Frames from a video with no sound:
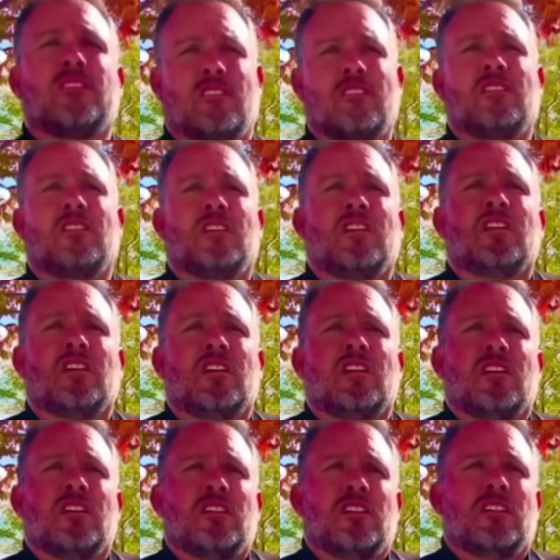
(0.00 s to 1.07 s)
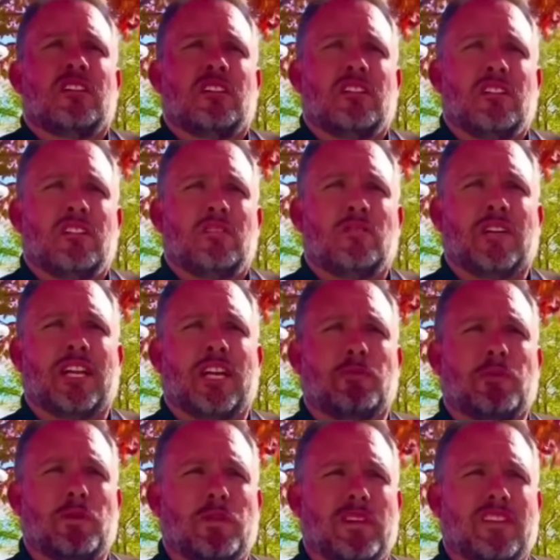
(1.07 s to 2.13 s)
Oh, nice to meet you. What's up? What can I
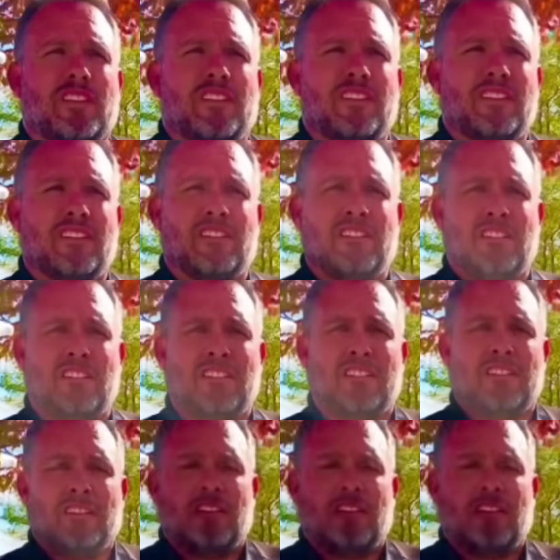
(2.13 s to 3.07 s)
help you with? Is this